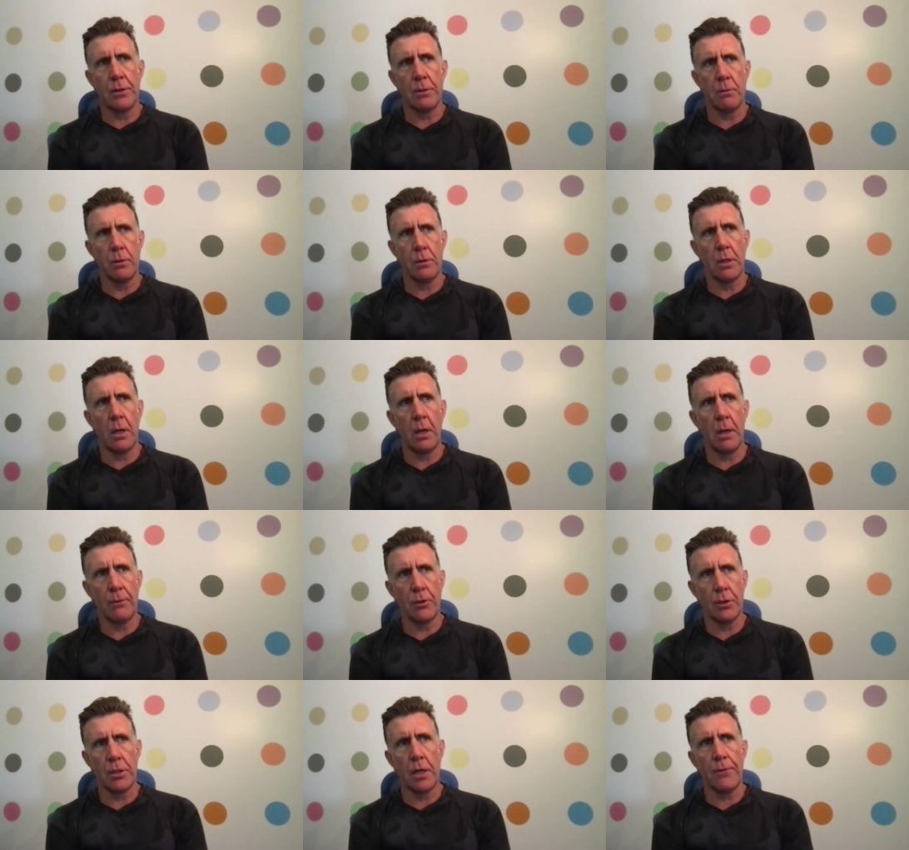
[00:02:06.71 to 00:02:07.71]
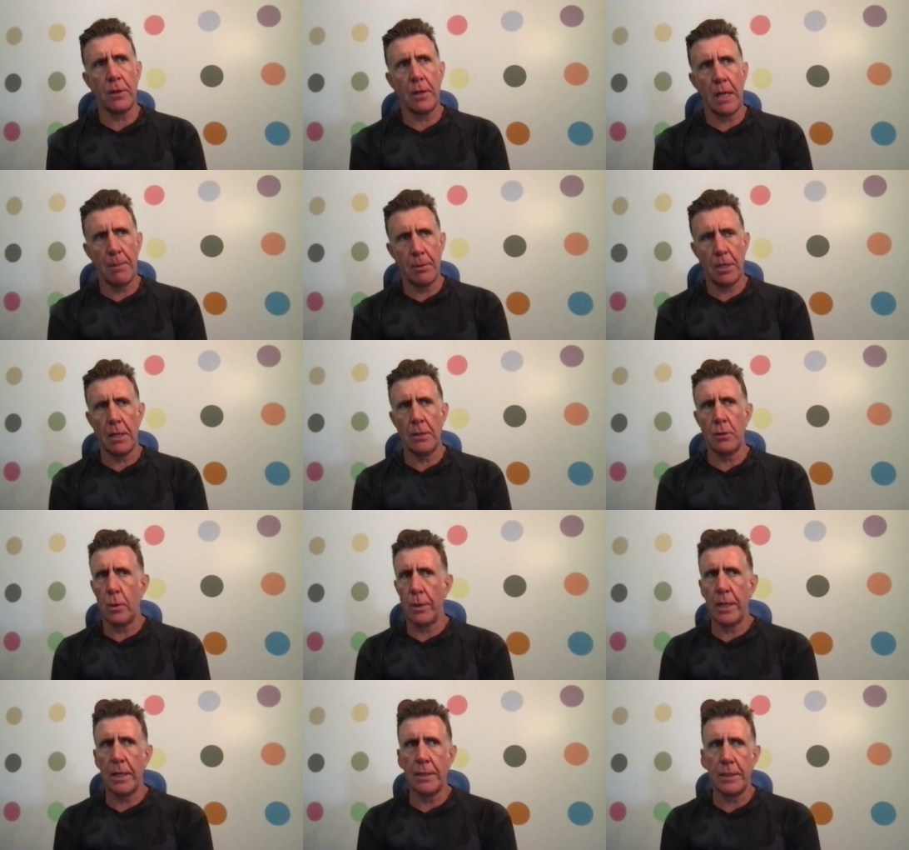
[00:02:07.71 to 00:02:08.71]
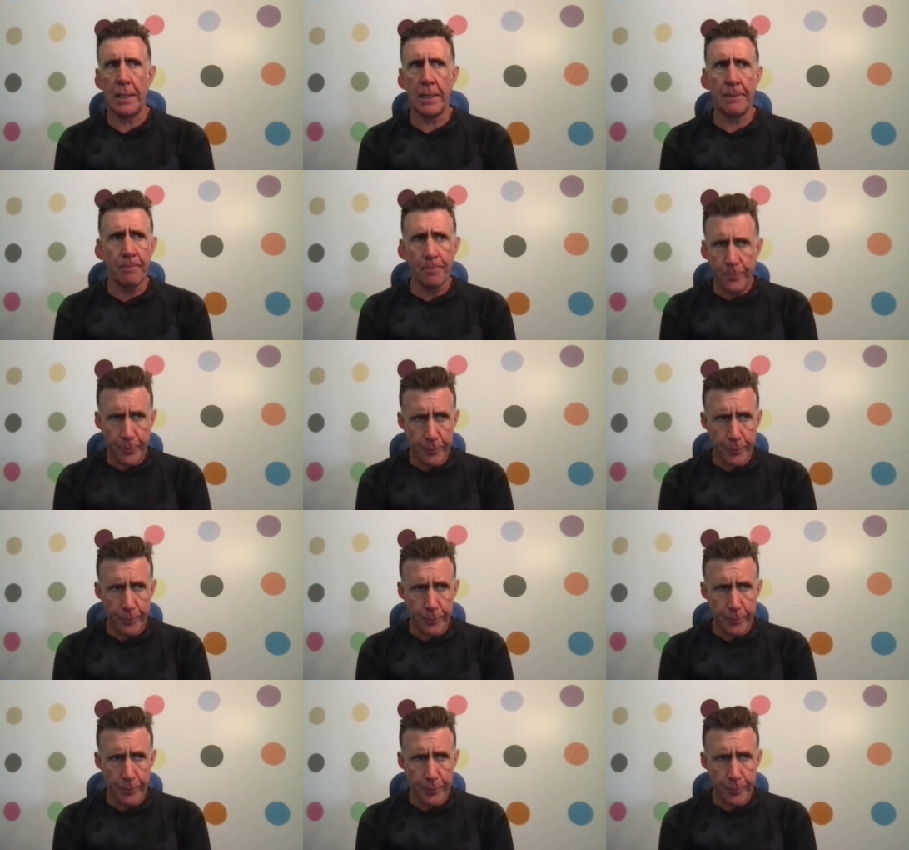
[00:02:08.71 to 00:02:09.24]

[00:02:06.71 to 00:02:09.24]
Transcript: It was just after Labor Day in 2018.